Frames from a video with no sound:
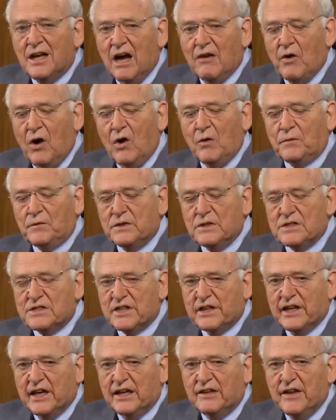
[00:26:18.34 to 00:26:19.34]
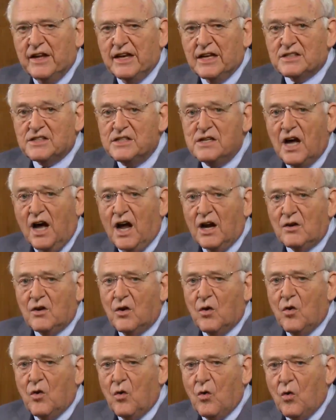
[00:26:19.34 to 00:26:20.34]
I've often said that it's
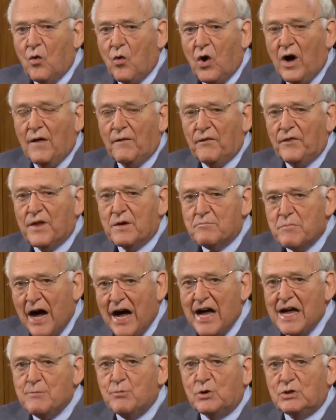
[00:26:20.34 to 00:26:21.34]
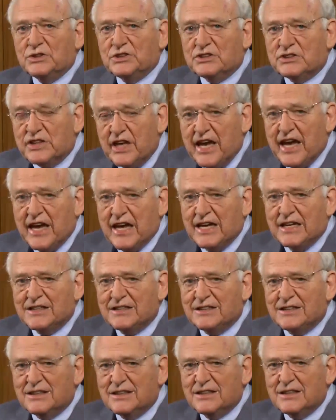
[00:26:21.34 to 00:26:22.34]
not what the Bible
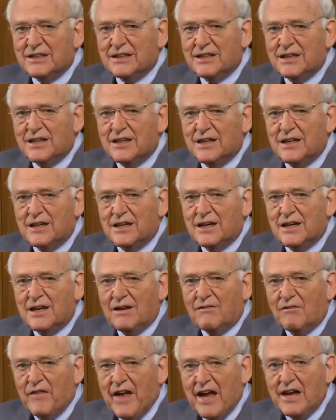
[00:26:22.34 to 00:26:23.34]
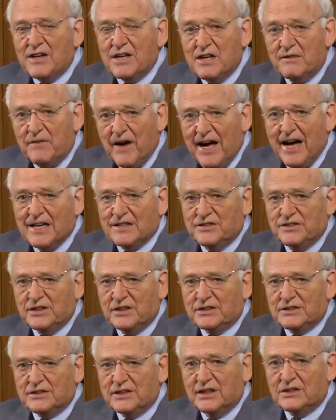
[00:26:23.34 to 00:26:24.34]
says that divides
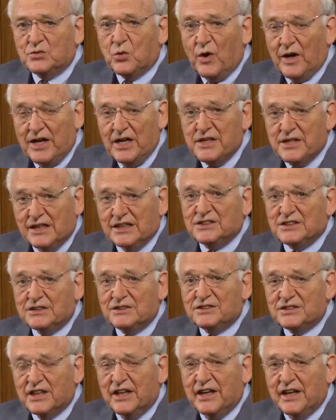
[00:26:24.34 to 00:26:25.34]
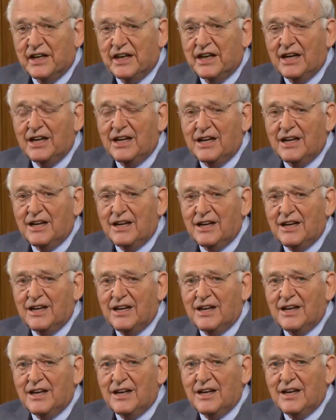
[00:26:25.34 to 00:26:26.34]
us, is what it doesn't say.
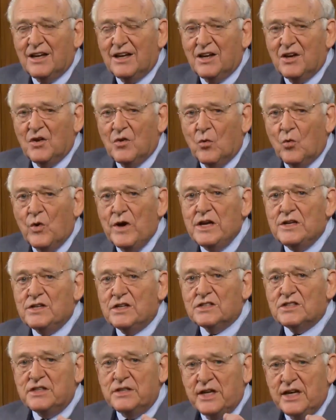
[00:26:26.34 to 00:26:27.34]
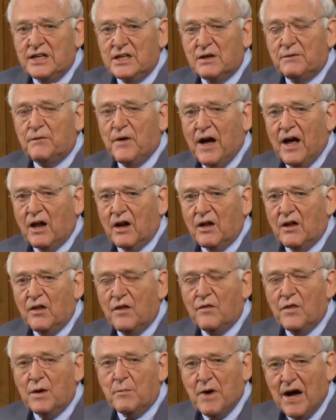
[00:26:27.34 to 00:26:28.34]
We just need to follow
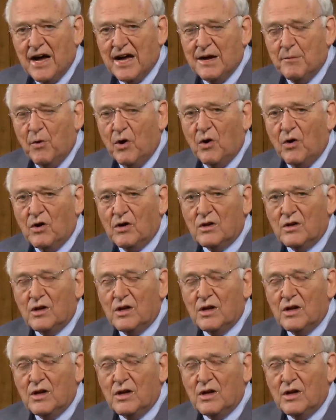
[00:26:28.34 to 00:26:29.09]
the Bible.